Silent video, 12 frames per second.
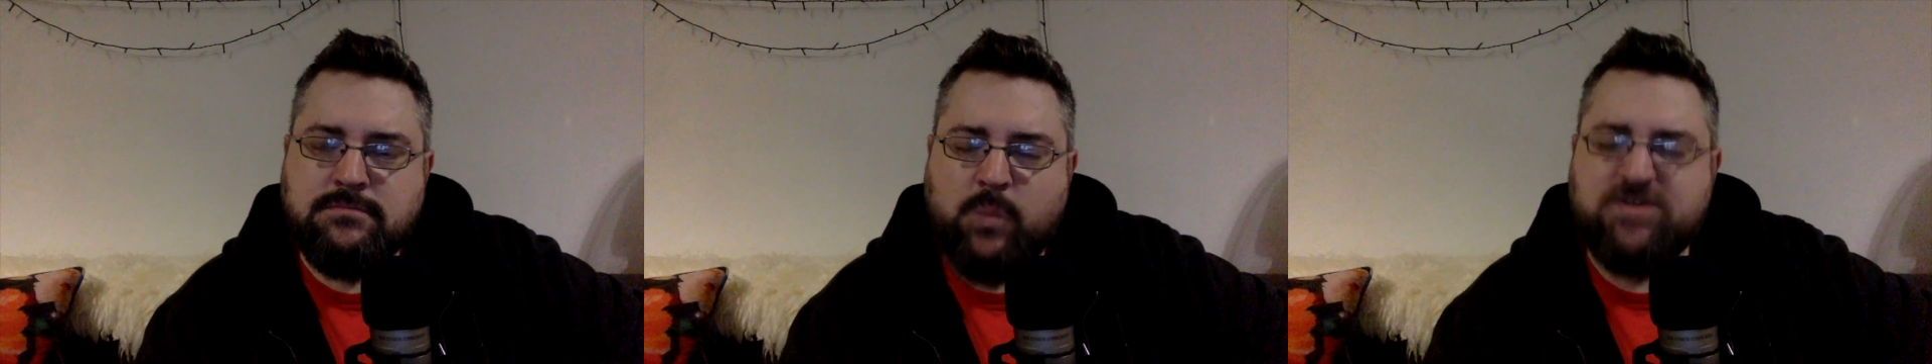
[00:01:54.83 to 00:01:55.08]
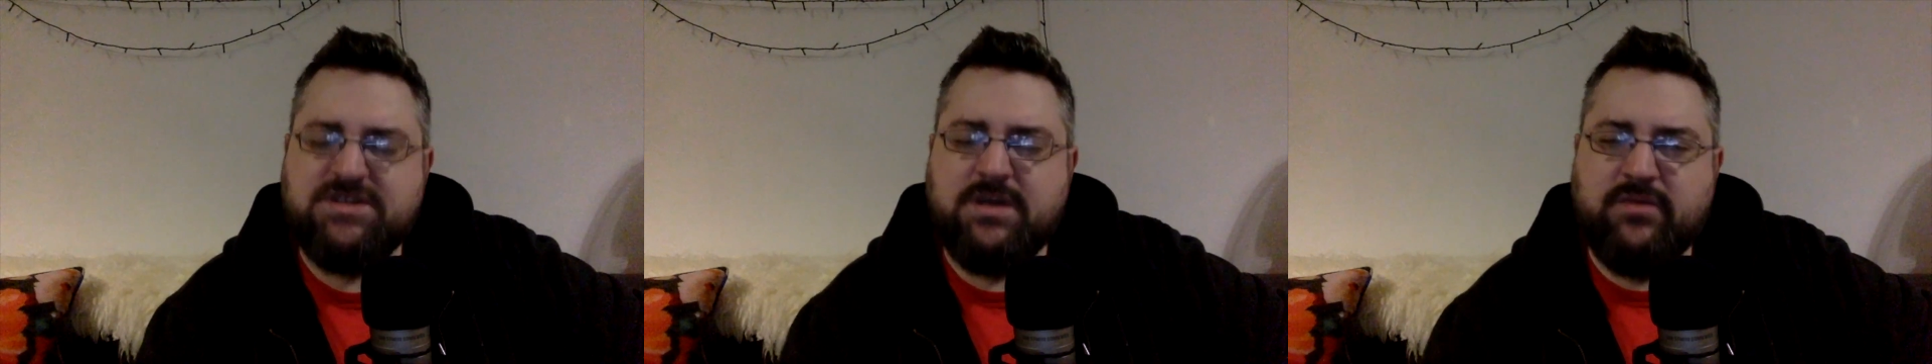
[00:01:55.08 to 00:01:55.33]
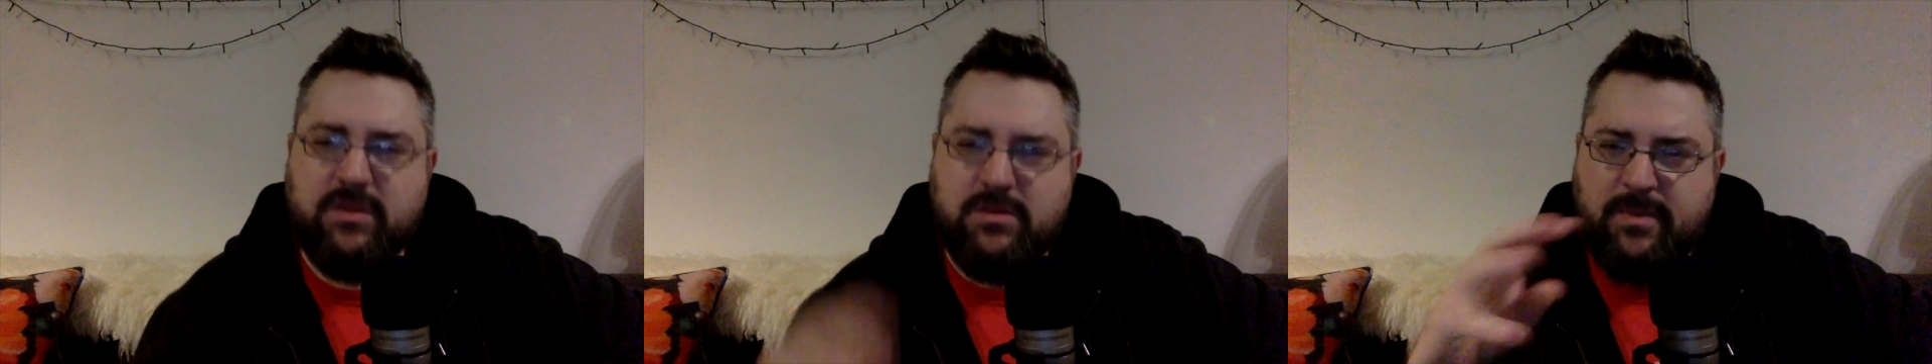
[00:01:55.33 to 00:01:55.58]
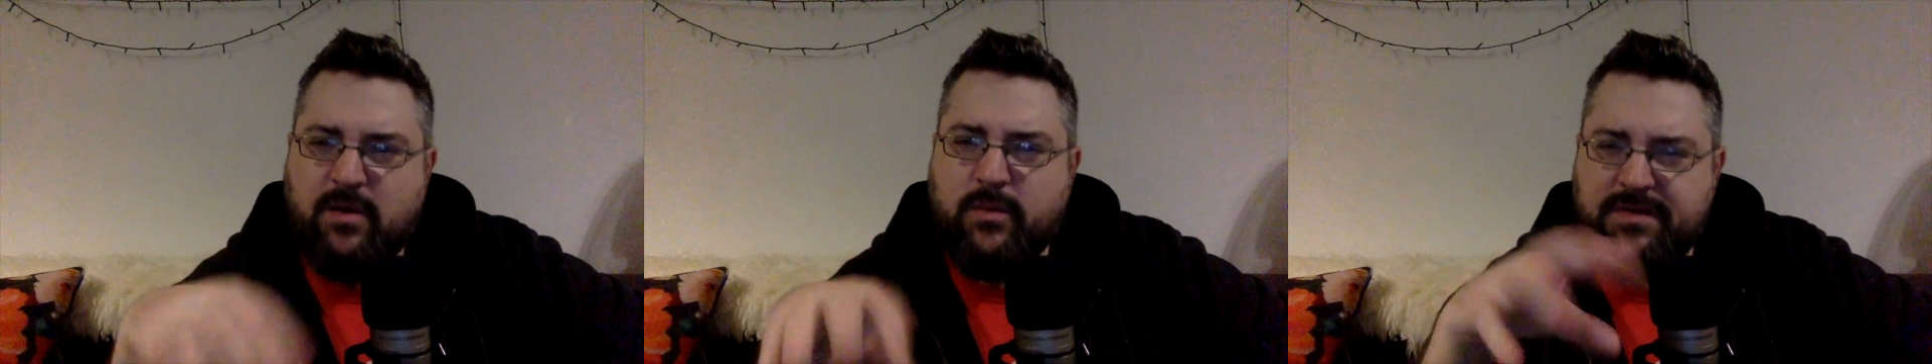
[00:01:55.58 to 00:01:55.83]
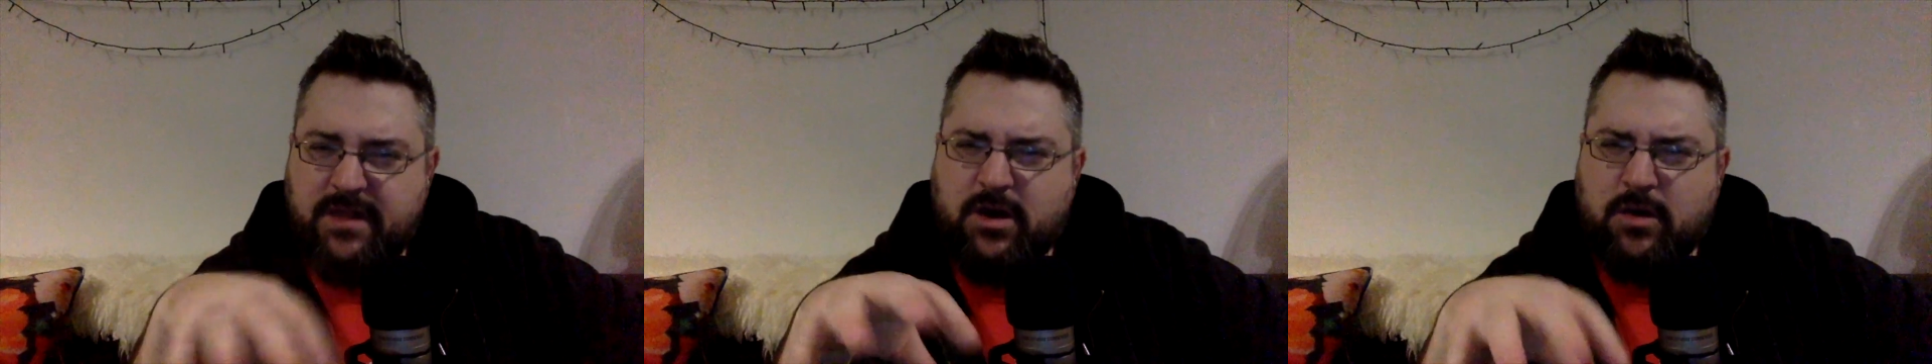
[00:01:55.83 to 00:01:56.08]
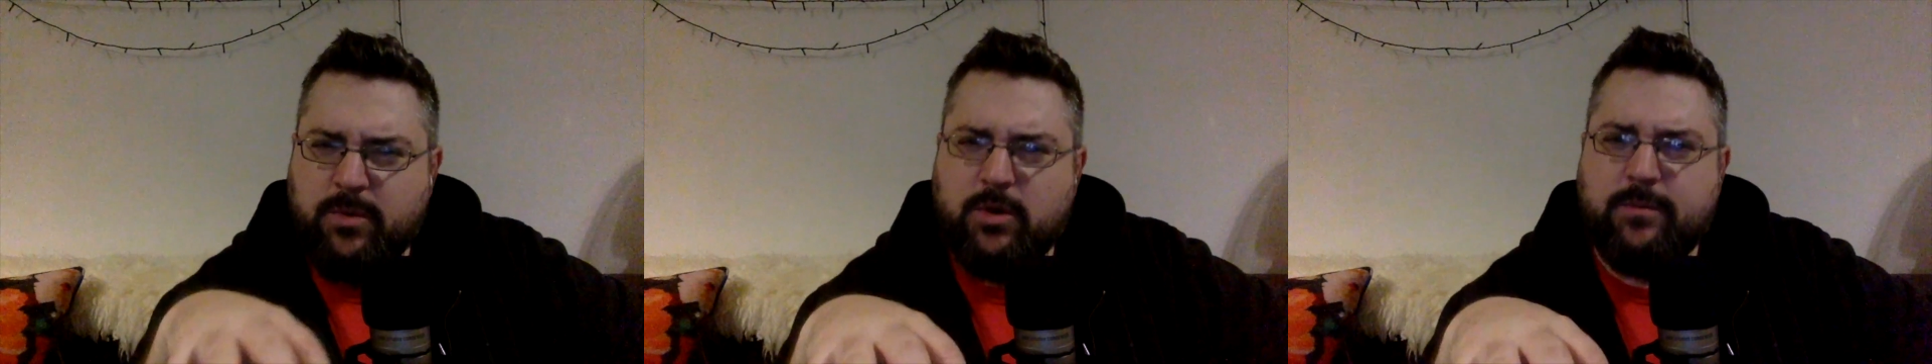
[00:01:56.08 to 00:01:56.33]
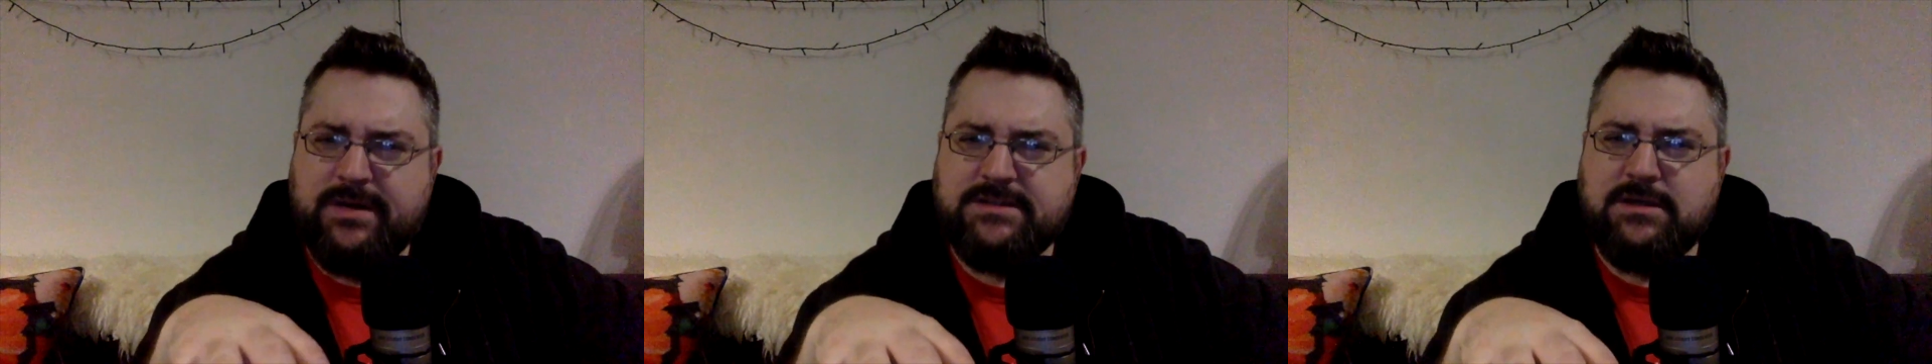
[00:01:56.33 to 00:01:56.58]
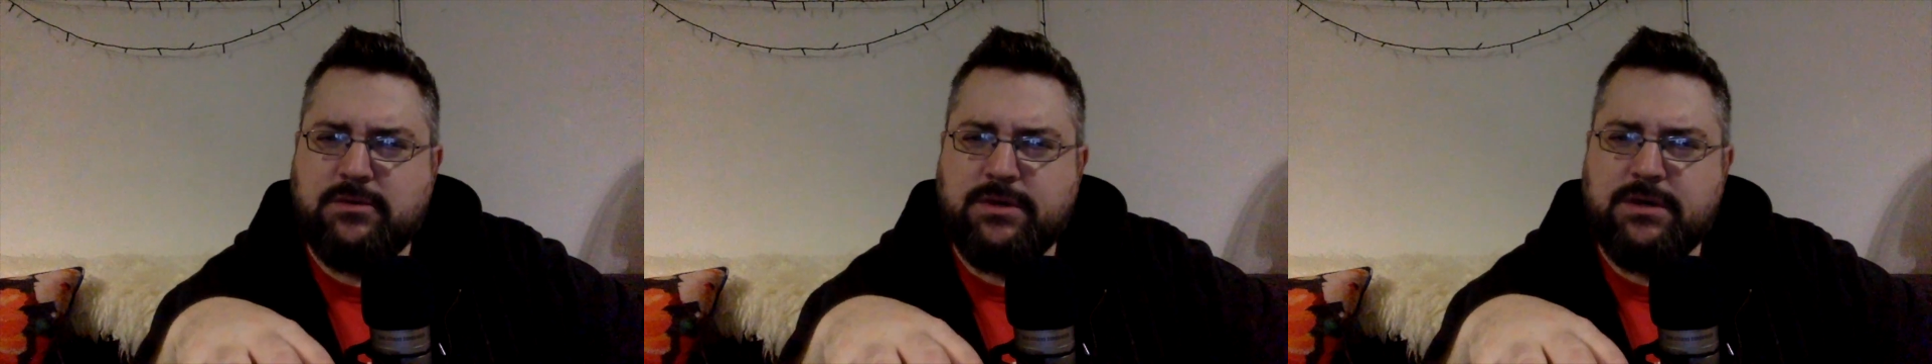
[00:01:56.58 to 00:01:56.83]
Was that roundabout when they got bought by
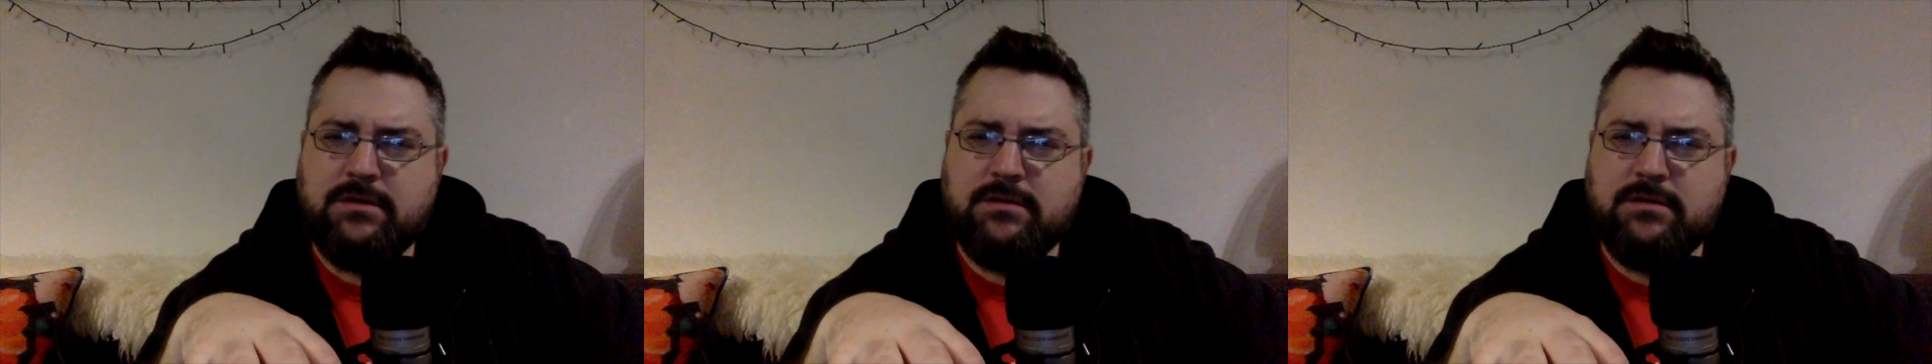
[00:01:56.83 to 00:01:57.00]
Sony?